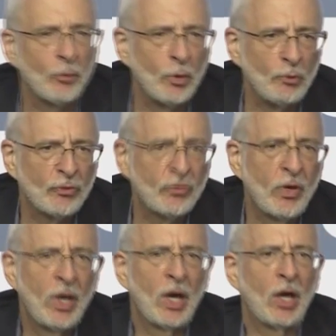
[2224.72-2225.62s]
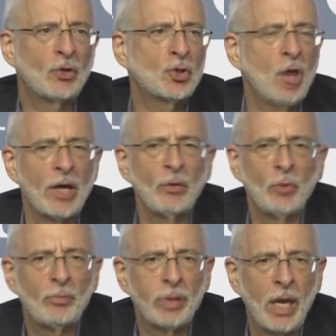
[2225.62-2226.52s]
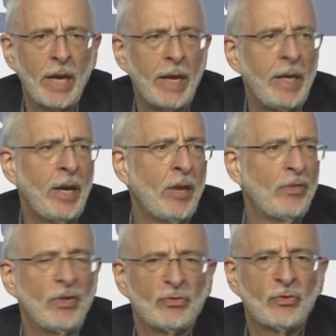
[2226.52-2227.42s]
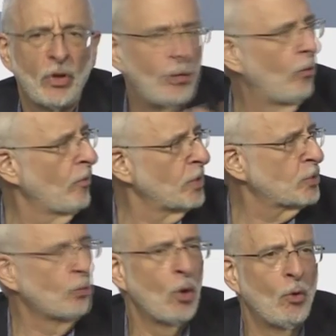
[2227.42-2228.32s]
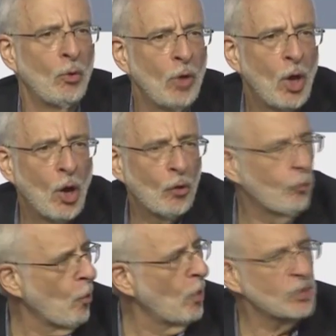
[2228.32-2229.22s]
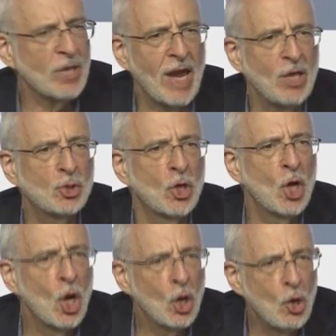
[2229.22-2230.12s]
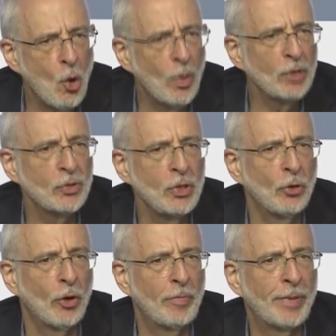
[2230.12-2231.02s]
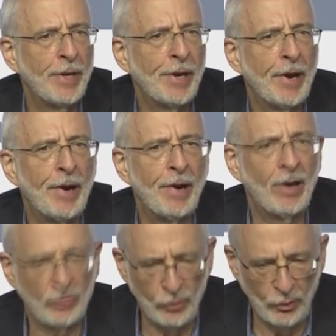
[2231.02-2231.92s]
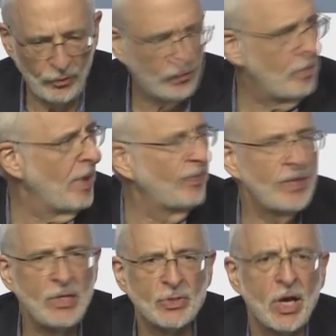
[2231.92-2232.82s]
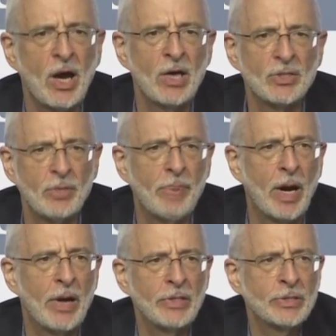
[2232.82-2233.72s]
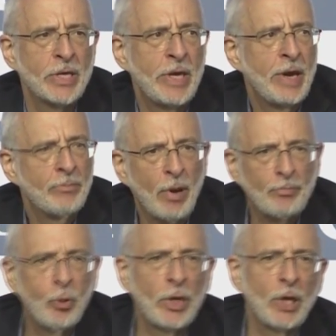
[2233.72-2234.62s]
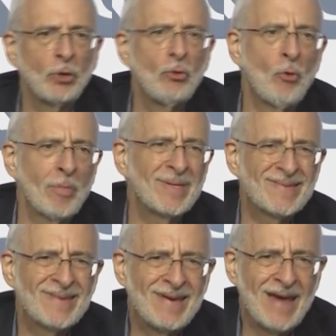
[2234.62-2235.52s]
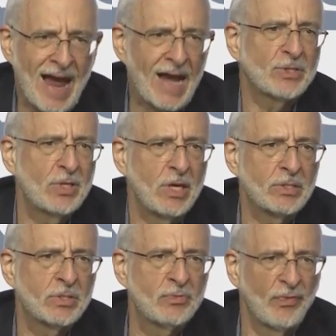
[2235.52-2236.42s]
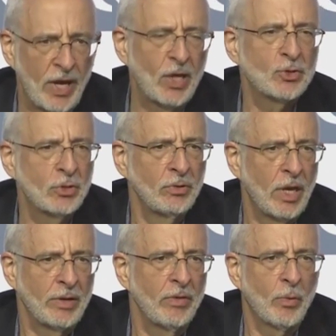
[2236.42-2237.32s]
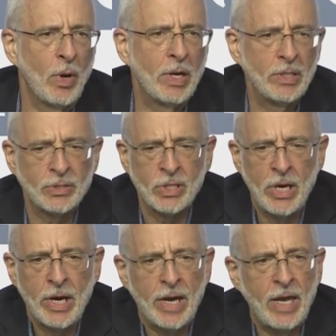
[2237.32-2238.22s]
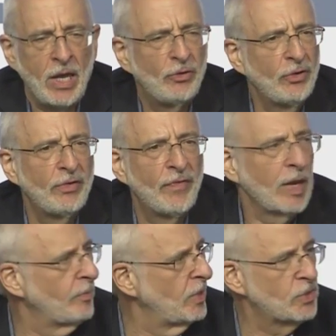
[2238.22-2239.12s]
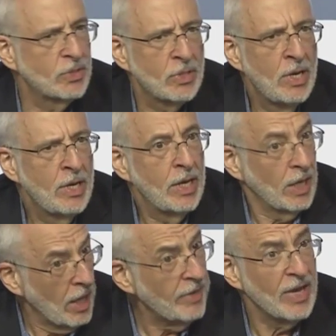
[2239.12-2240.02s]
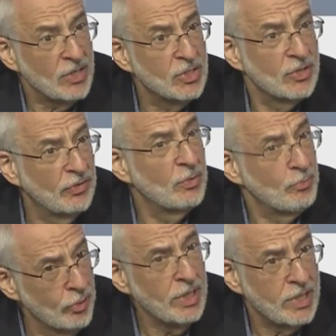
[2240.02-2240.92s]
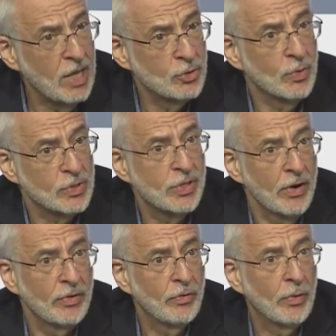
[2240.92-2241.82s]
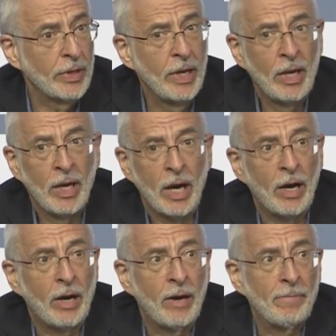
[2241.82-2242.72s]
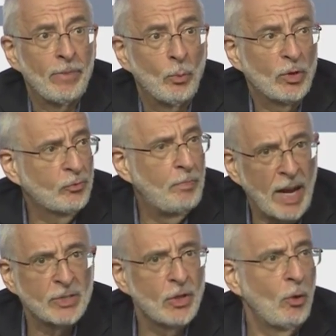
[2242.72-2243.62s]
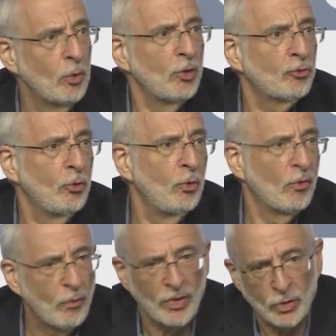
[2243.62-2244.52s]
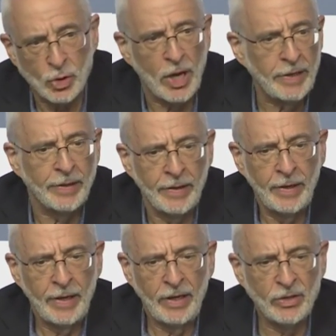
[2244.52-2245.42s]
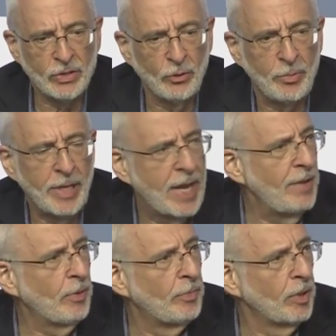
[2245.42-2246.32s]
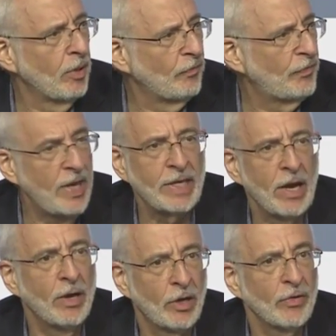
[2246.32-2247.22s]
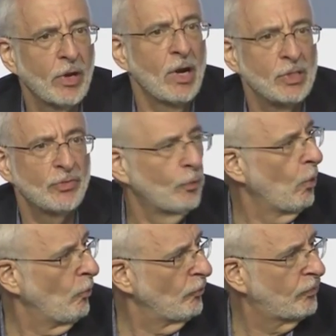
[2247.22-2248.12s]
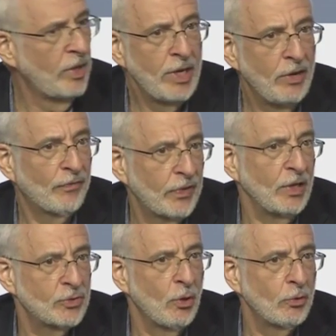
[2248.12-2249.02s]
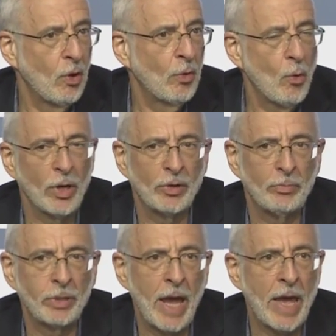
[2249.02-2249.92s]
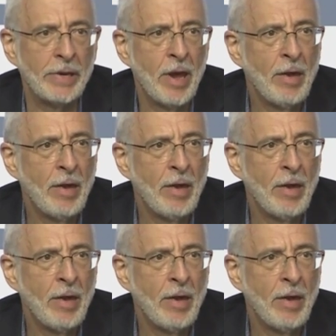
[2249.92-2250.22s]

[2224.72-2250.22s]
routes, China would play this enormous role across Asia, going to Europe to cement these ties and bonds, but putting enormous assets, financial and otherwise, into developments, in a lot of cases, in some pretty dangerous territory, which begs the whole issue of whether China is going to be capable of taking on other kinds of roles if things don't go according to plan.